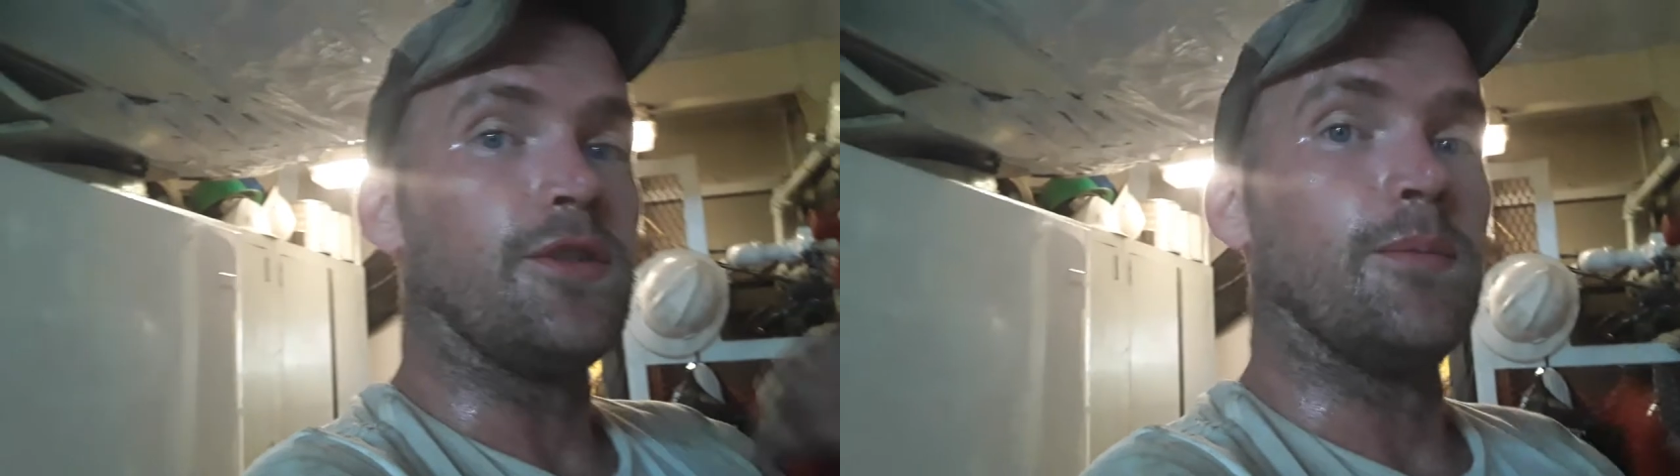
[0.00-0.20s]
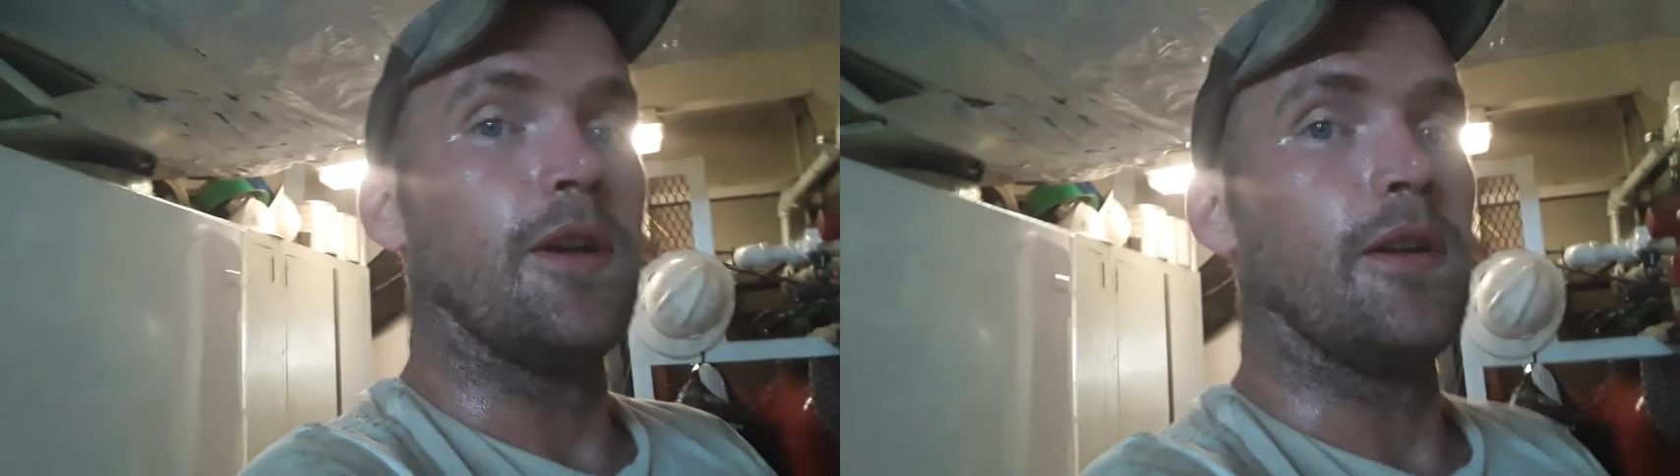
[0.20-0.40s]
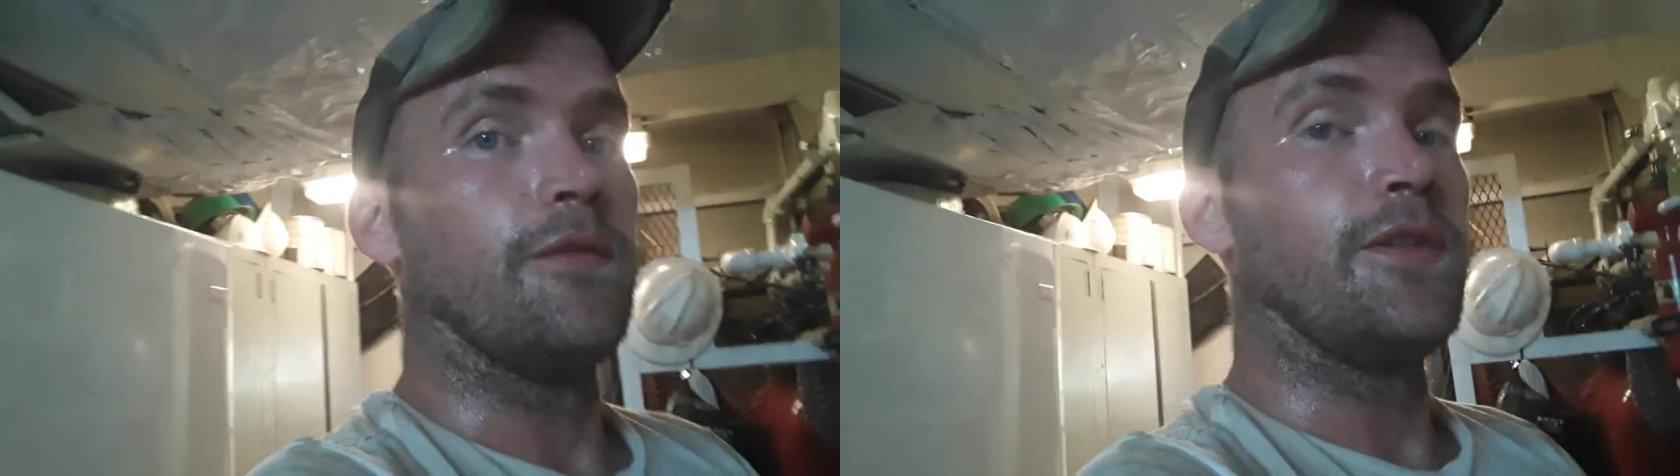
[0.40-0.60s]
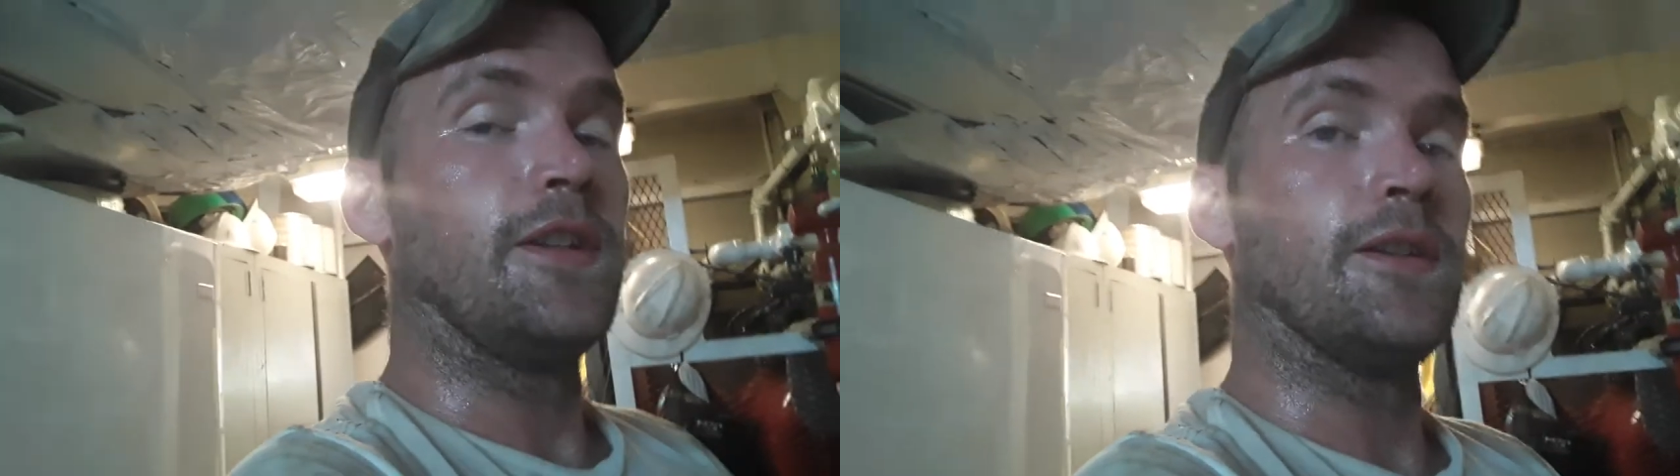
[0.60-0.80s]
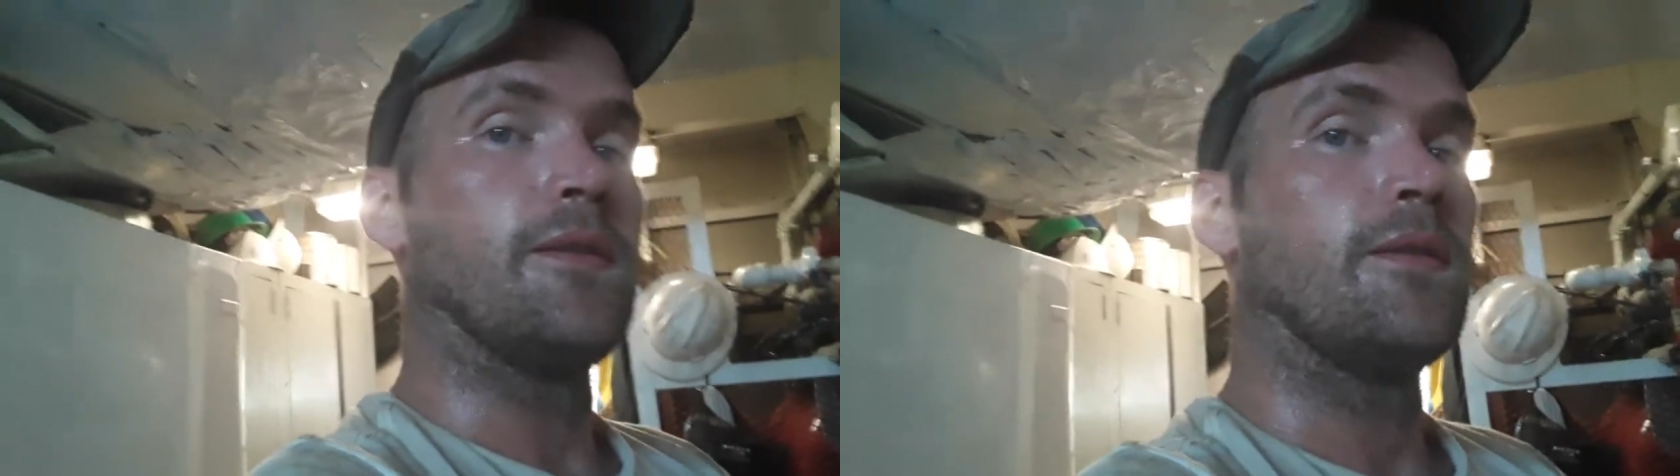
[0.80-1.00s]
to my
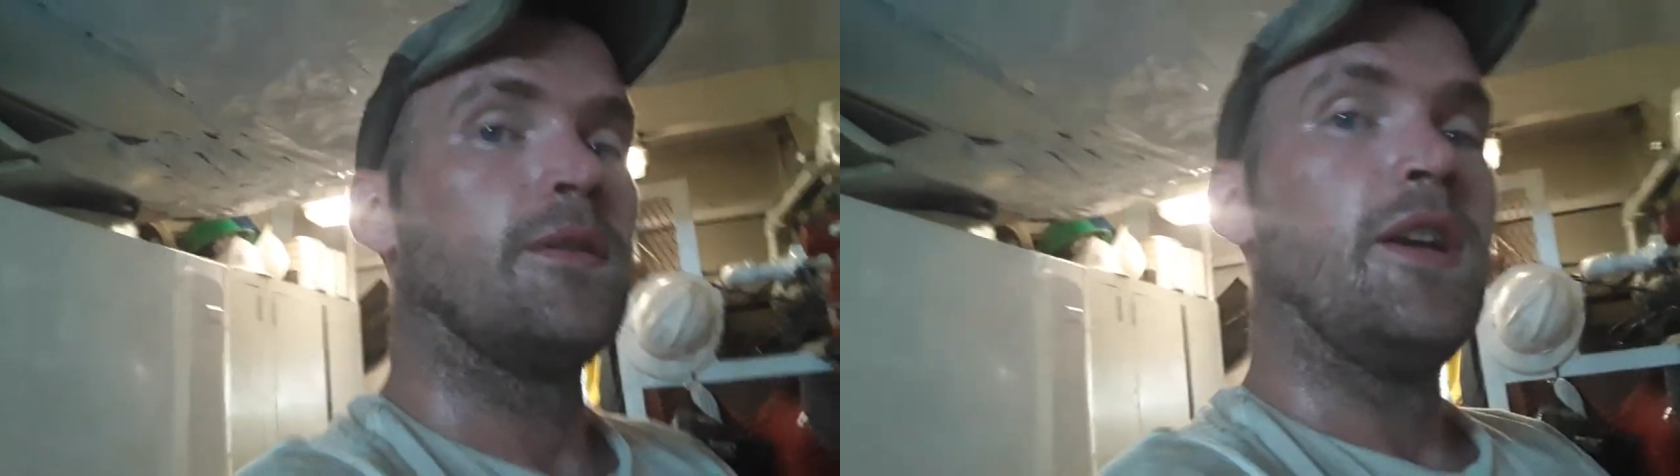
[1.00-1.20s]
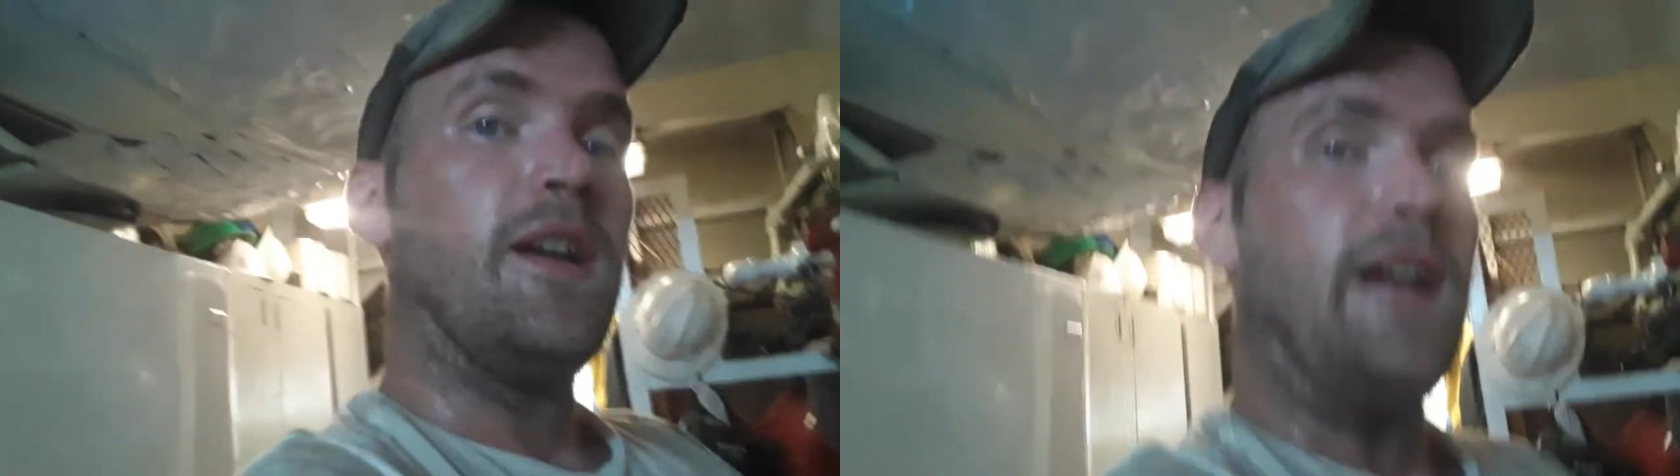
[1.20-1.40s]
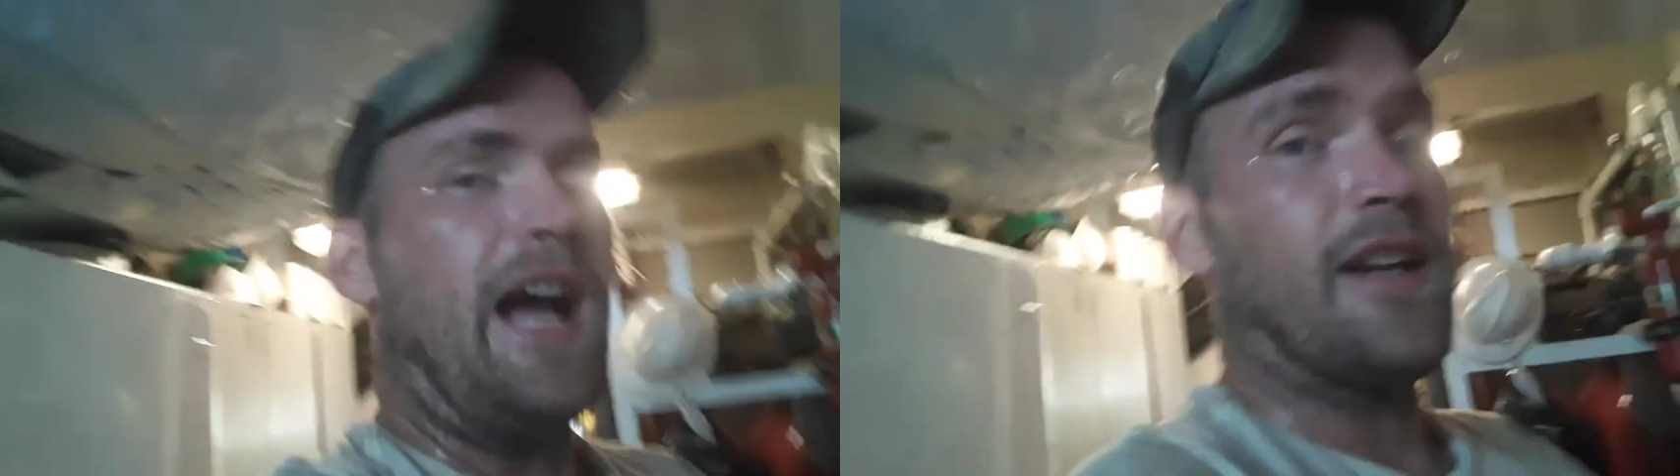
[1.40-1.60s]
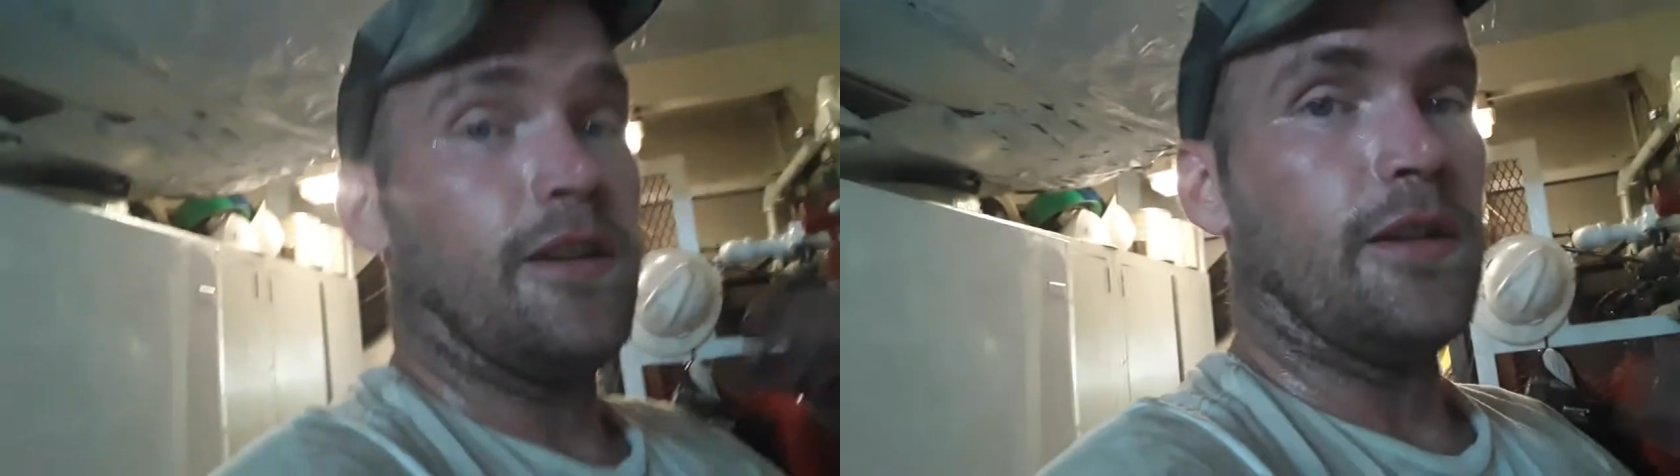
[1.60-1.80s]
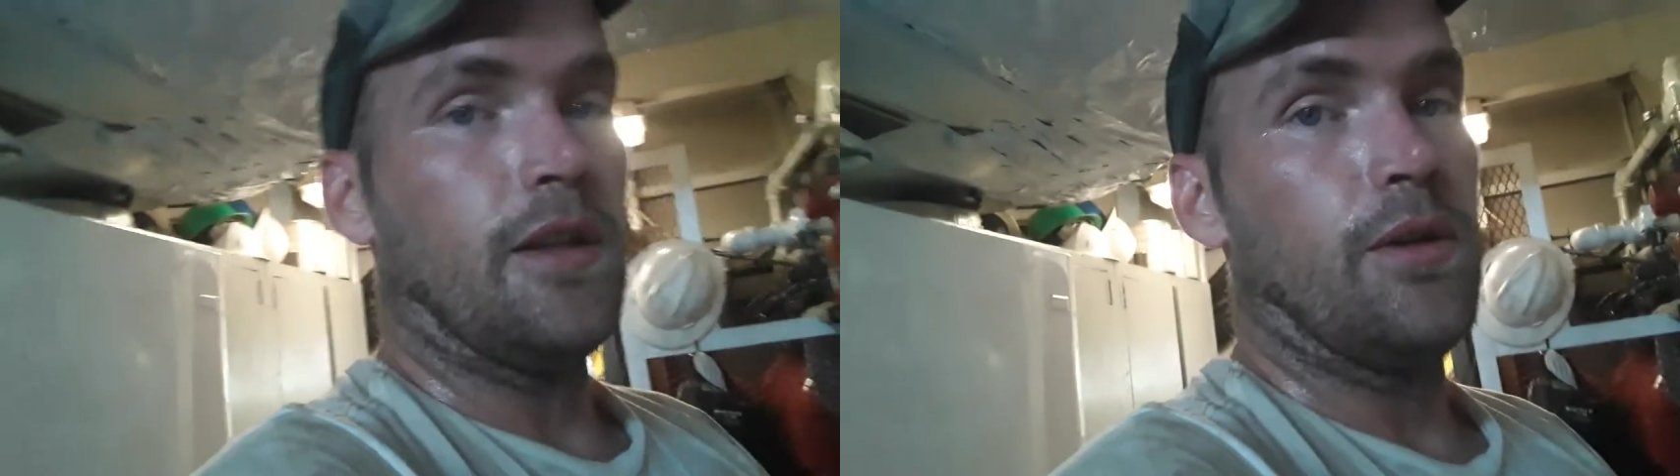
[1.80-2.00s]
vehicle, I can
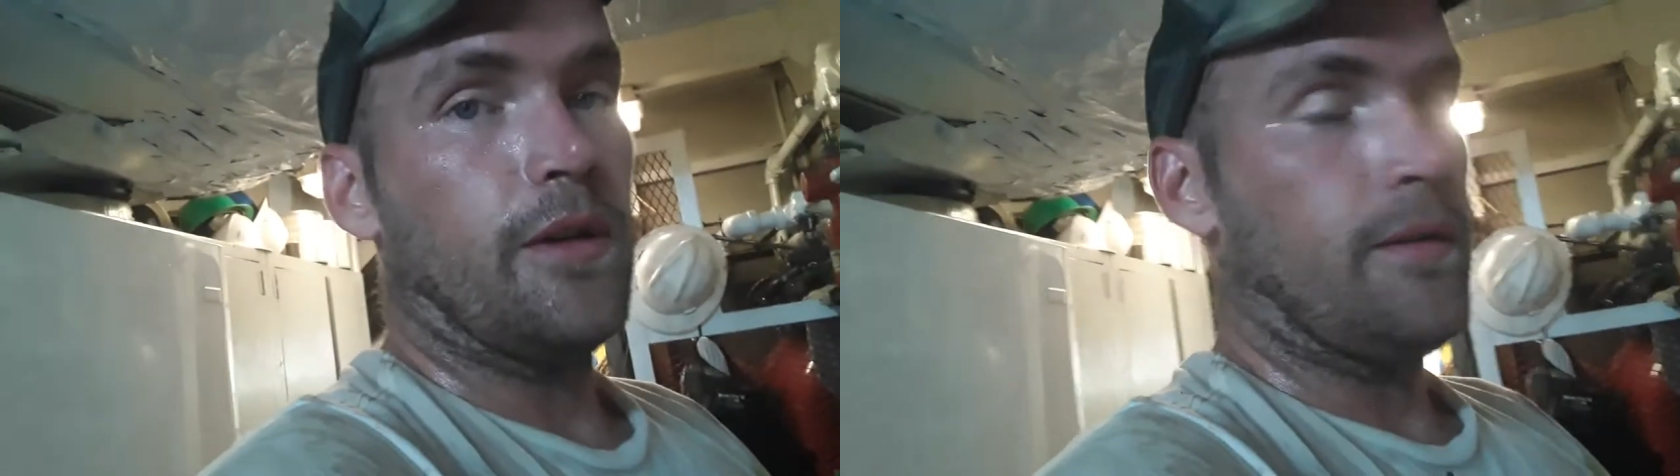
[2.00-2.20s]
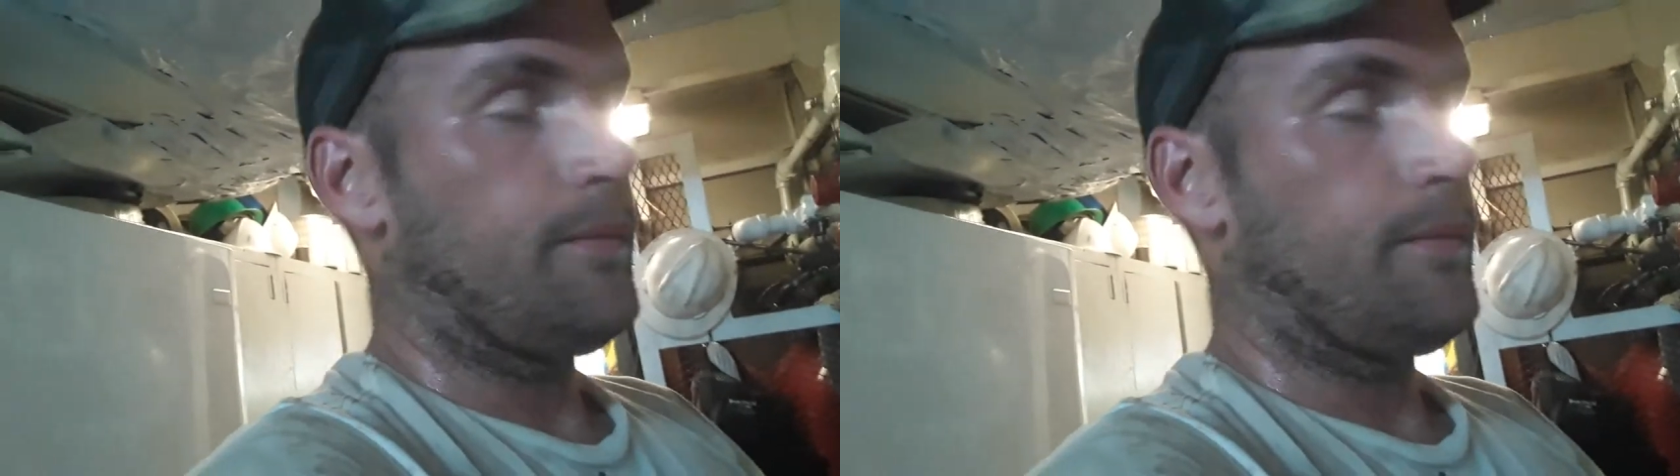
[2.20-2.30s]
unload it.